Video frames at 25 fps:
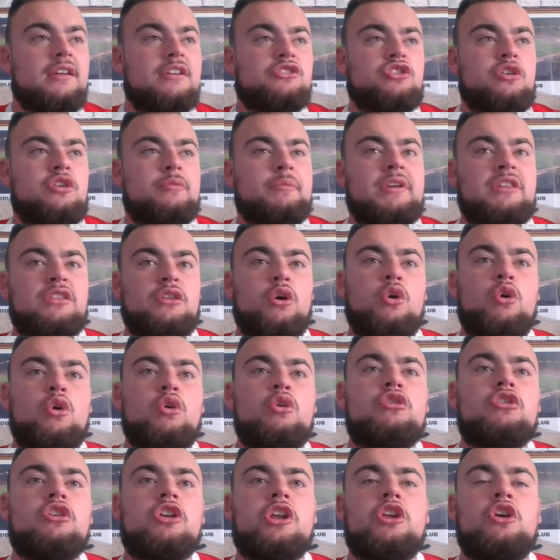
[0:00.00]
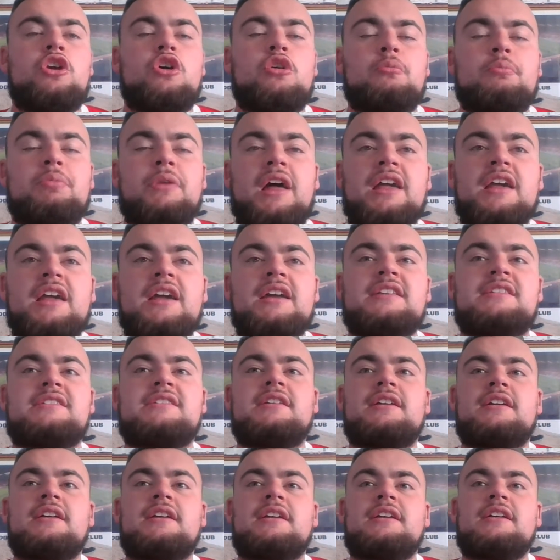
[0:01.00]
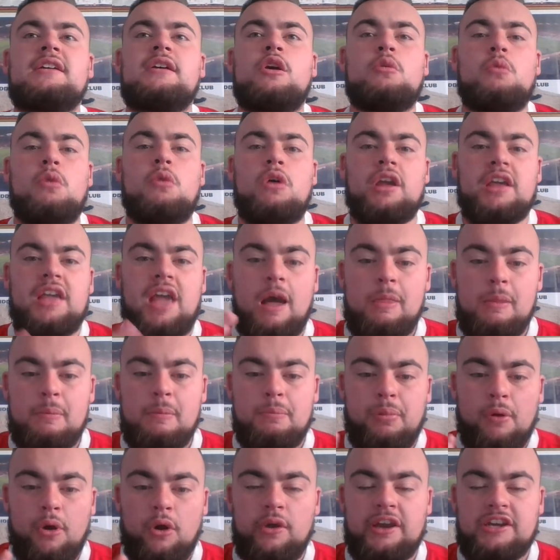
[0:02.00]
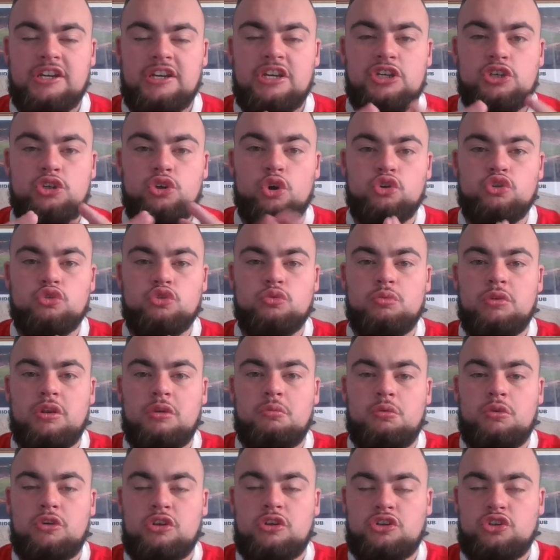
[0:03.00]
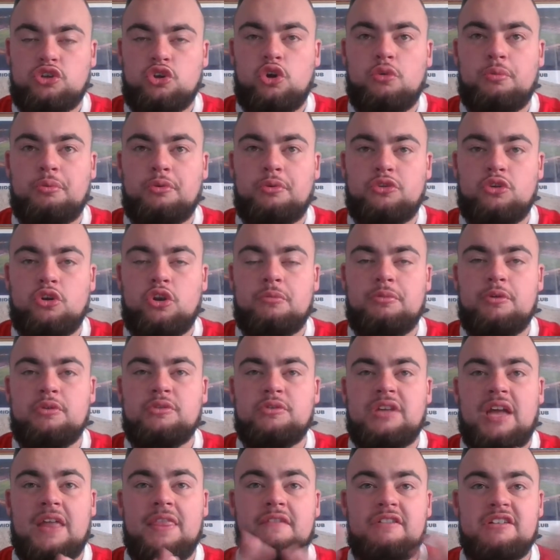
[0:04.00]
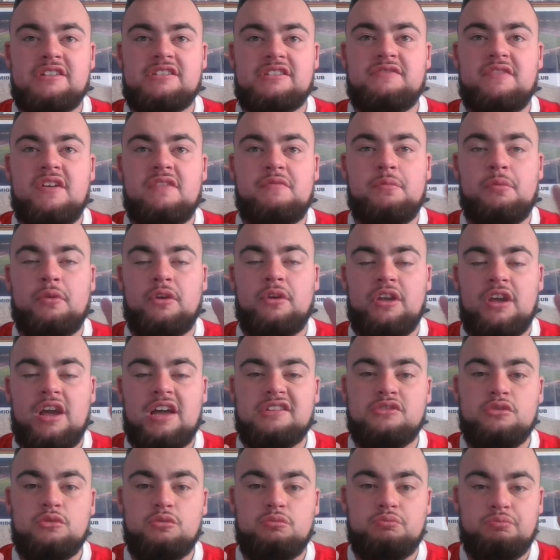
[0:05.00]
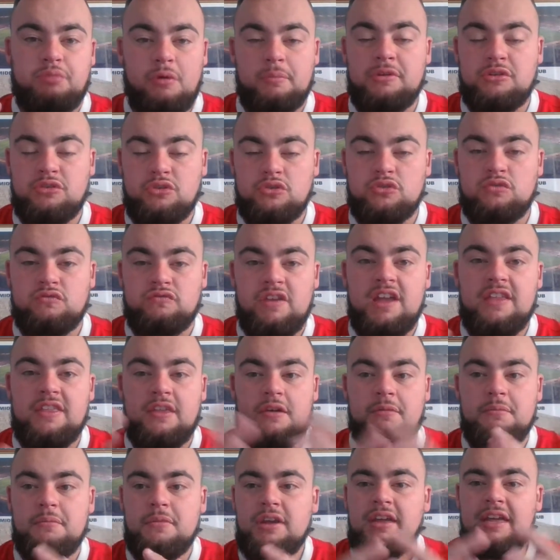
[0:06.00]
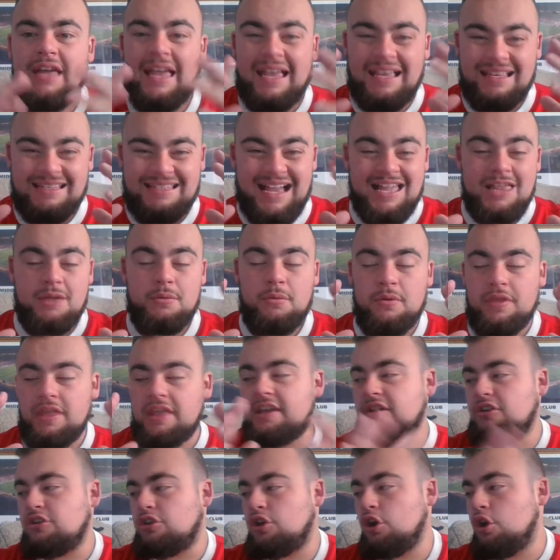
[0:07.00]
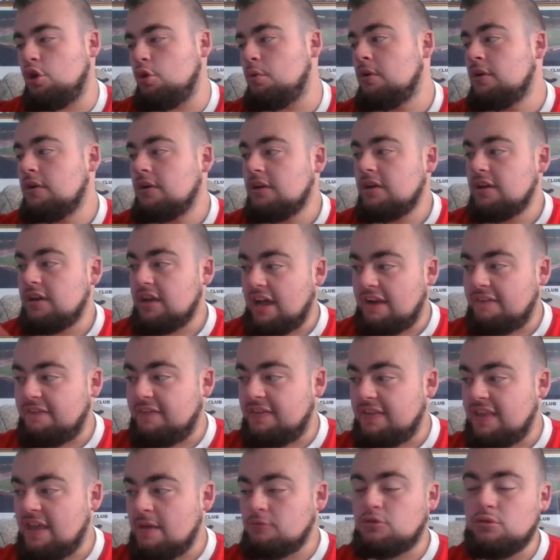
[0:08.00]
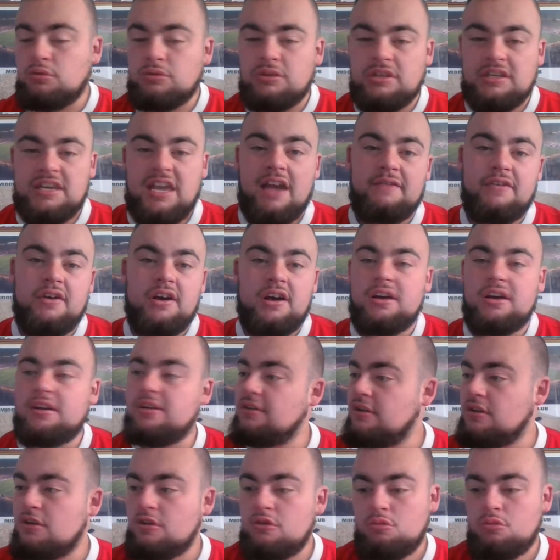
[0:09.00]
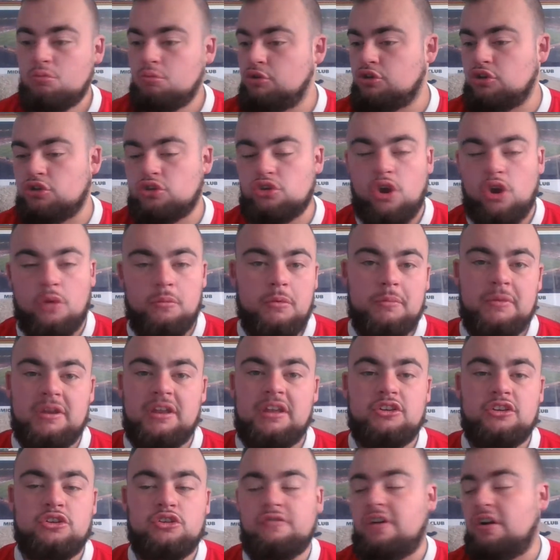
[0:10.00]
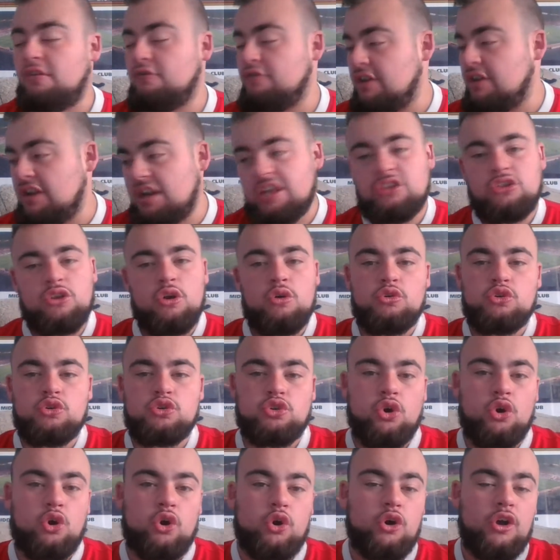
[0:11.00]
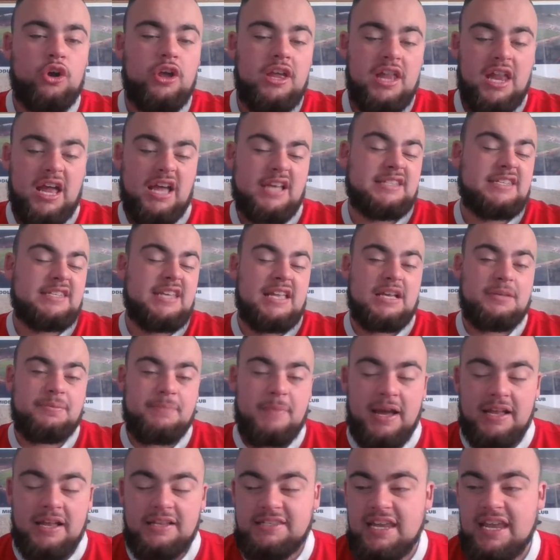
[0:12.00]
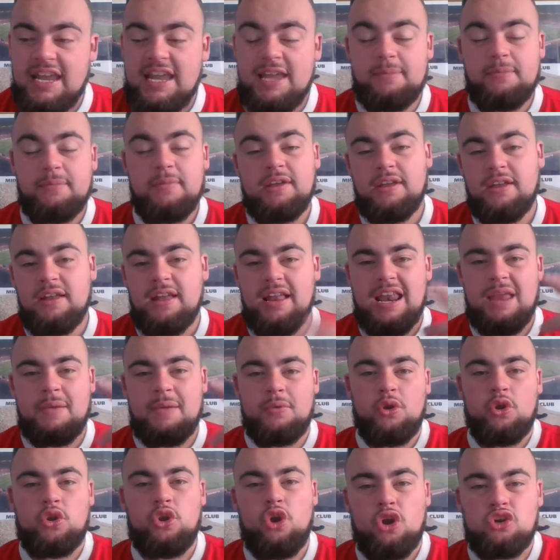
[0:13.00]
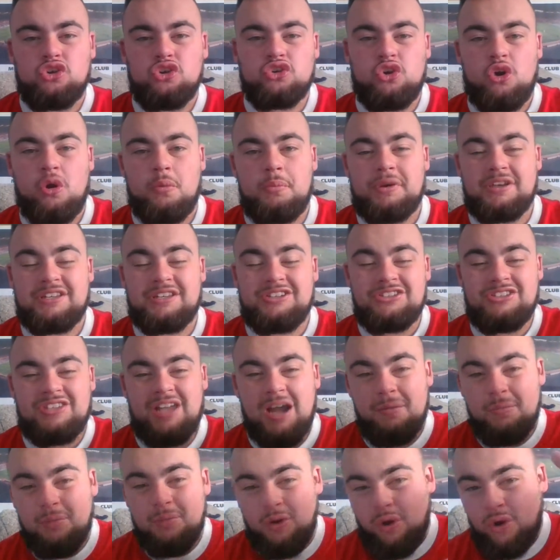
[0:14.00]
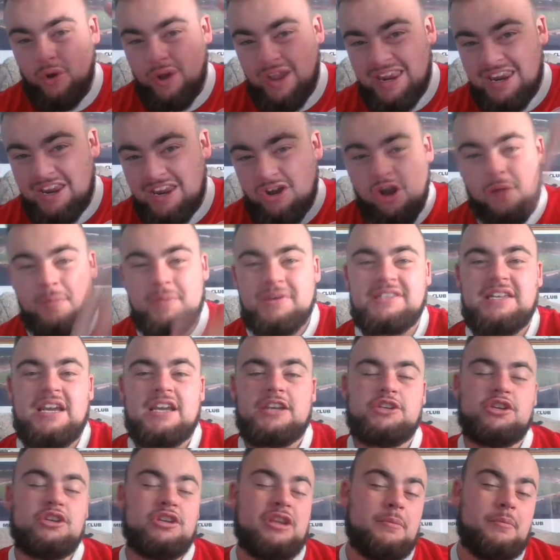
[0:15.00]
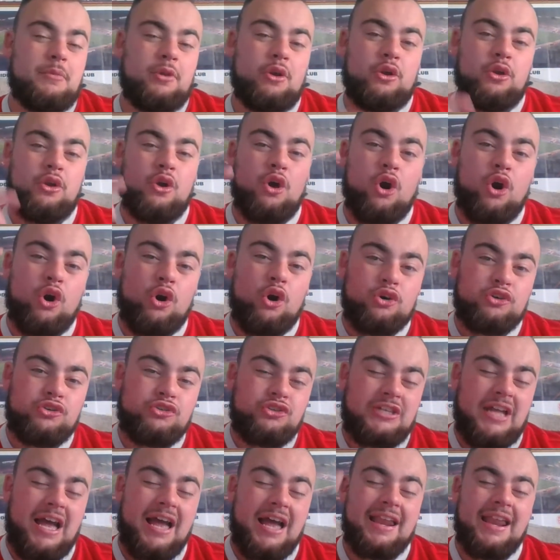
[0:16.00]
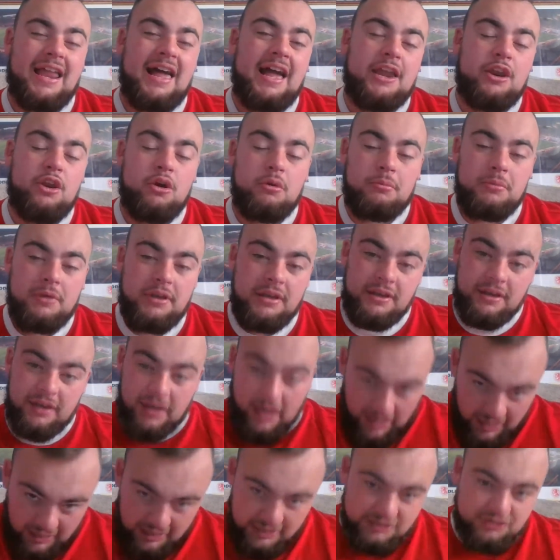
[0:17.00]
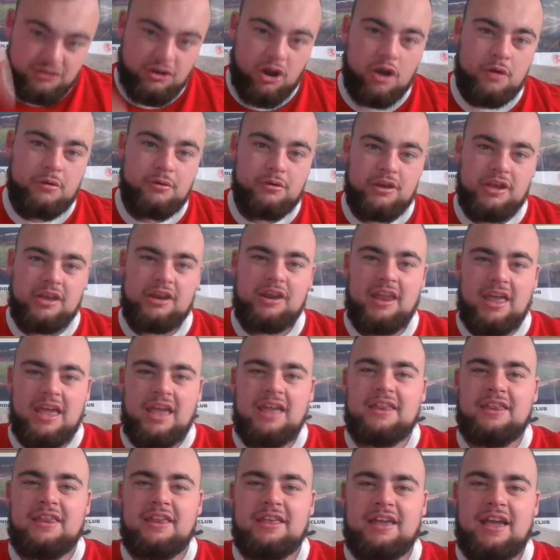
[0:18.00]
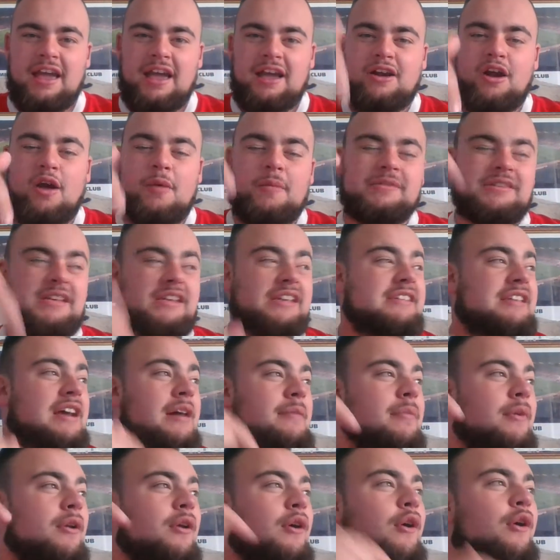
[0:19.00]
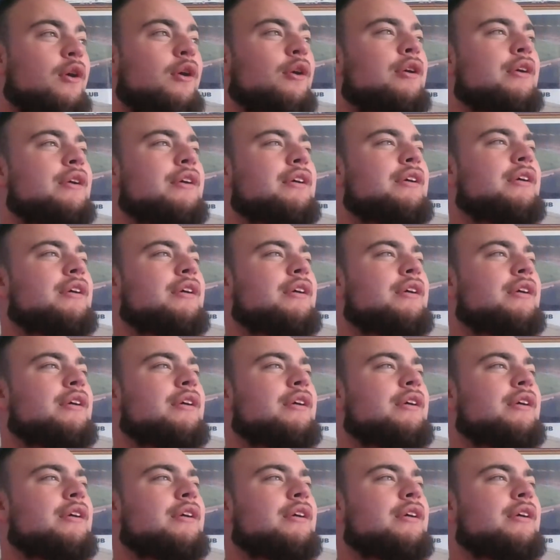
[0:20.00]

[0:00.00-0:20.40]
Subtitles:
Do you know what I mean? They're hungry young players. We want to get on the ball and actually show Tony Pulis and the rest of everybody else who probably doesn't rate them exactly what they can do. And I think them two together will just complement each other. I really do. So, like I say, that's my team. Let me know your score prediction down below in the comment section. Let me know your starting lineup in the comment section down below.